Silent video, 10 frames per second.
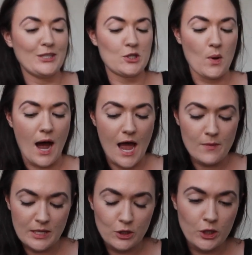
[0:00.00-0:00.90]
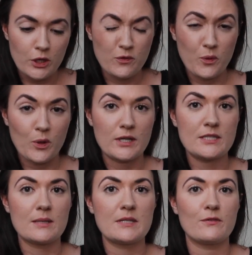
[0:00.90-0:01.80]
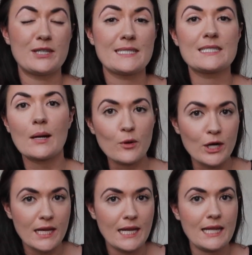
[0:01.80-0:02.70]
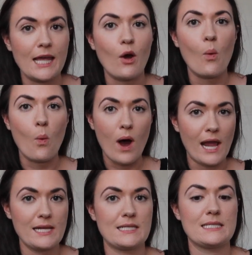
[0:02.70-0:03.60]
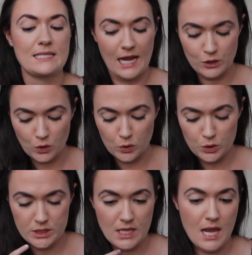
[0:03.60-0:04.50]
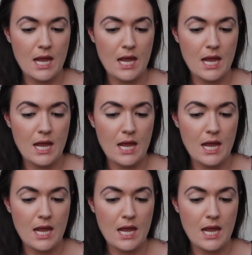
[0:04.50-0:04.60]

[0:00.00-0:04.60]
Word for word: So I've been looking for some different summery, like white sandals,